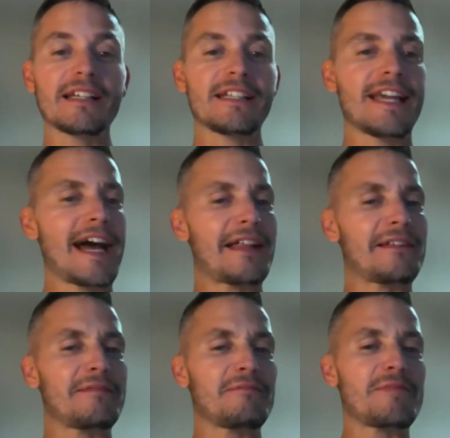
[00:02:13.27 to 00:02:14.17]
yeah,
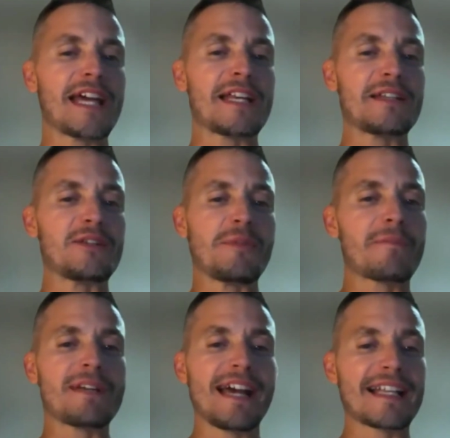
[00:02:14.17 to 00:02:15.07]
then you might
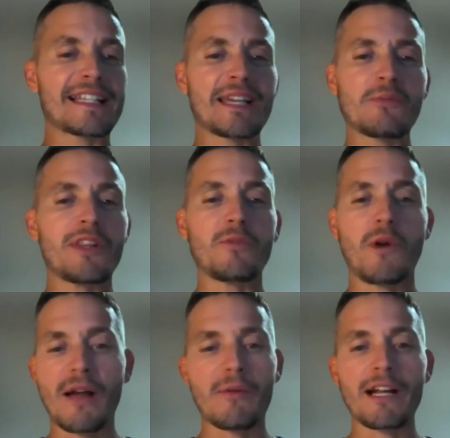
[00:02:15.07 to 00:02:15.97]
be asking, well, then
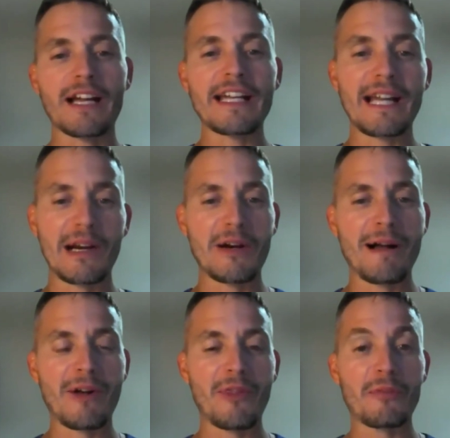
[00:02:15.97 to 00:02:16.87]
why would I care
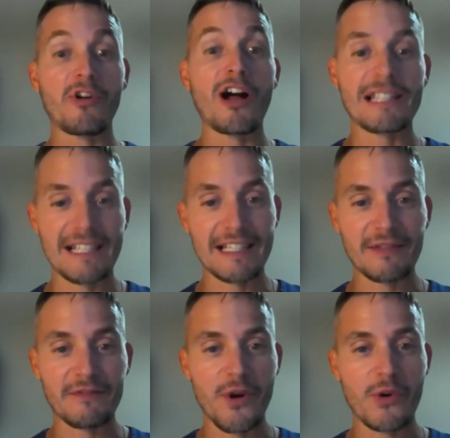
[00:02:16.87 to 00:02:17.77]
about the process of
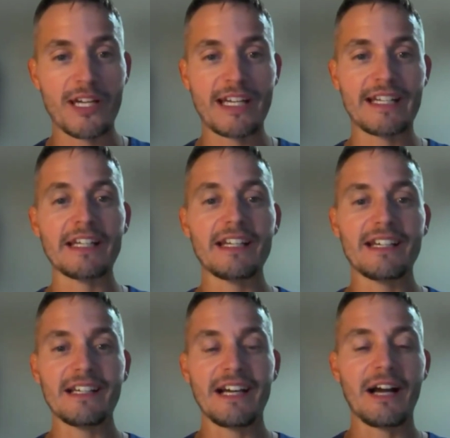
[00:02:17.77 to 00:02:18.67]
voting,
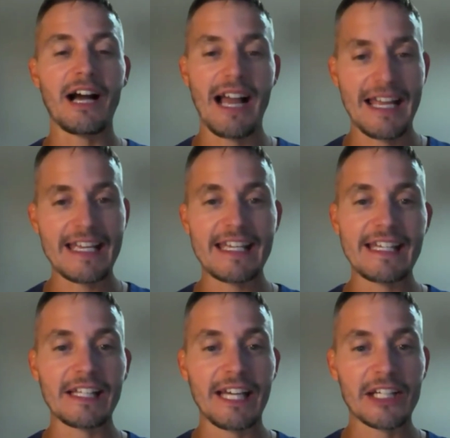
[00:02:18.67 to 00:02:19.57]
i.e.,
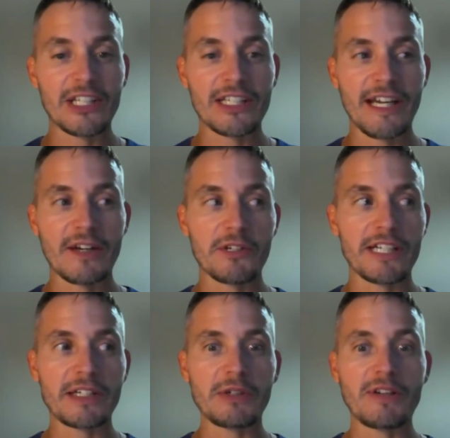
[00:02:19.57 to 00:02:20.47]
election
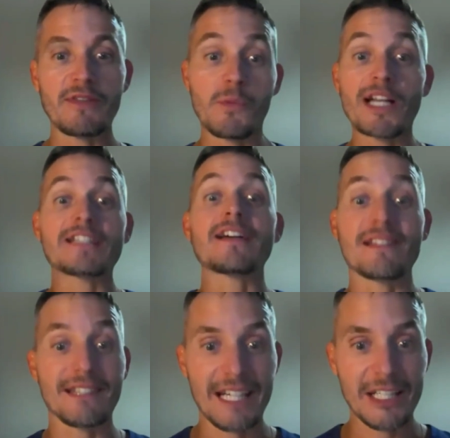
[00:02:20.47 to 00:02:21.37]
integrity, or even what does
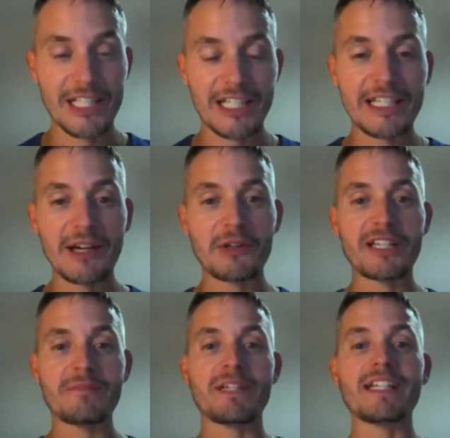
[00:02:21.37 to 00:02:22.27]
election
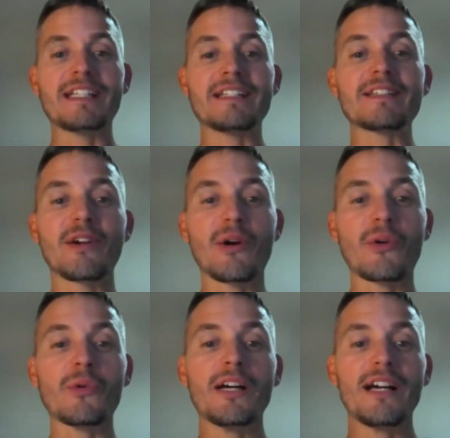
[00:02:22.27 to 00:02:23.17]
integrity mean?
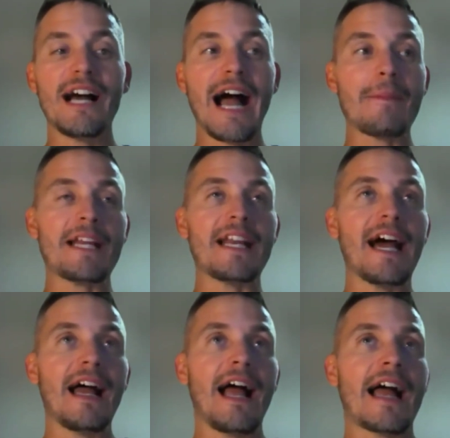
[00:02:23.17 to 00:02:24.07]
So, I mean,
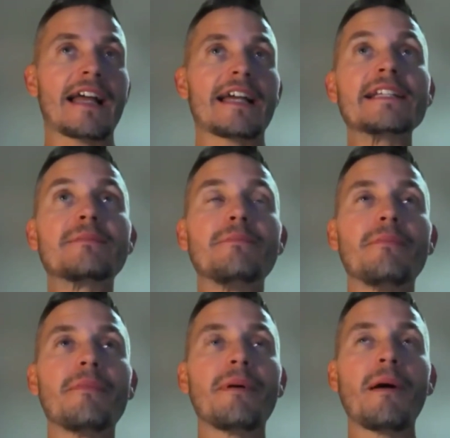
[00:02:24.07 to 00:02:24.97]
I guess
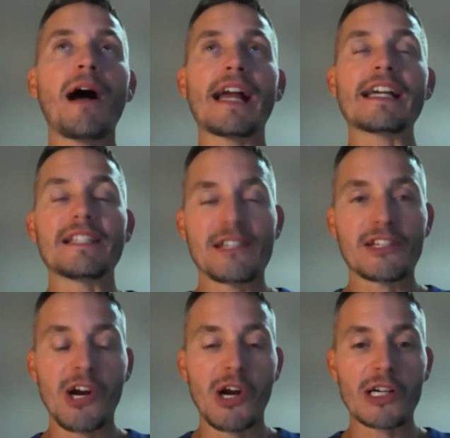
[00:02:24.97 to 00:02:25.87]
I can
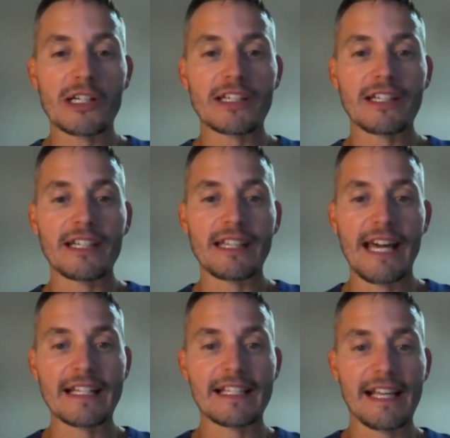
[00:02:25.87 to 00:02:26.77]
start in
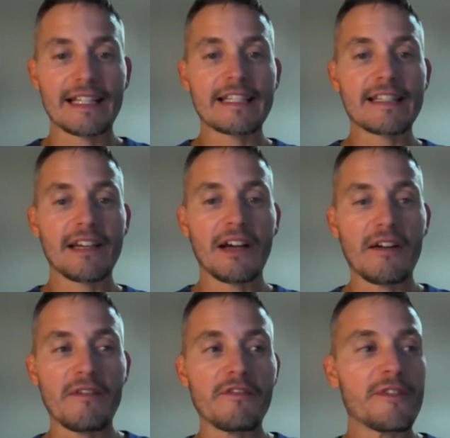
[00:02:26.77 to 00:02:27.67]
that sense
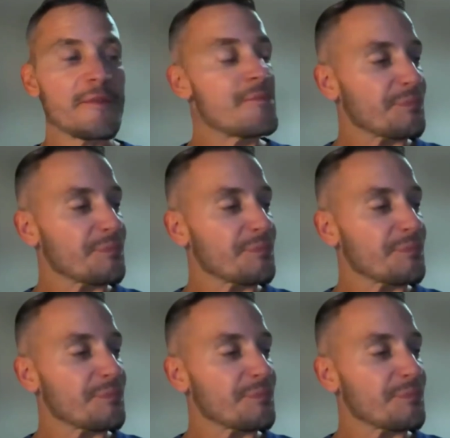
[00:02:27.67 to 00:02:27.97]
of,